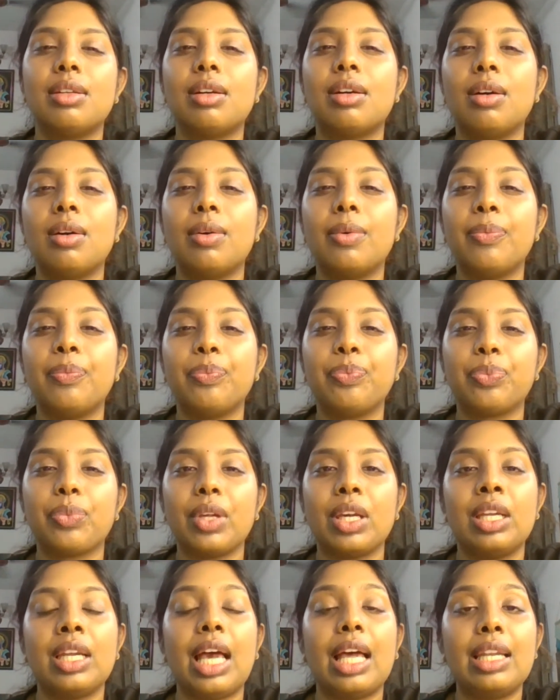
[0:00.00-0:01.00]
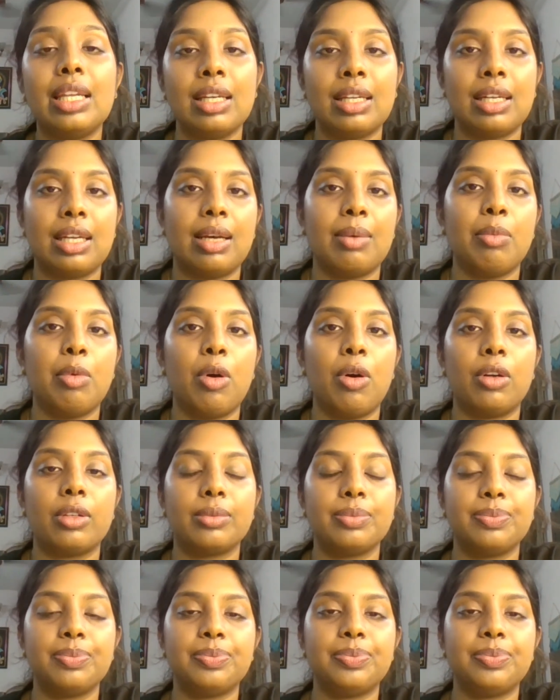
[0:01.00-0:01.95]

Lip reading: an anagram or